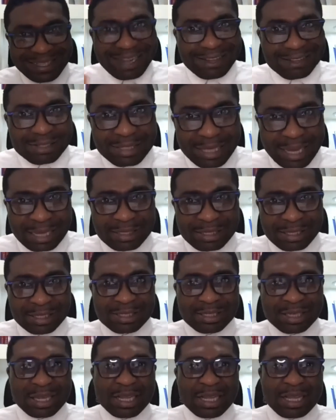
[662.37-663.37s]
That
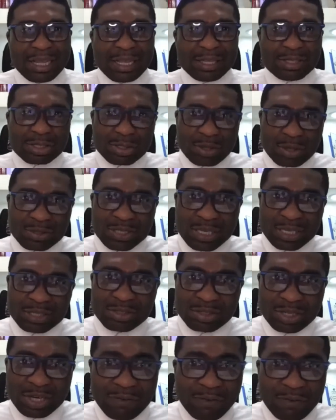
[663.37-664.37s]
is a
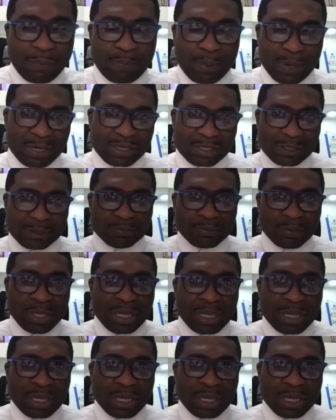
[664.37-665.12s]
success-driven person.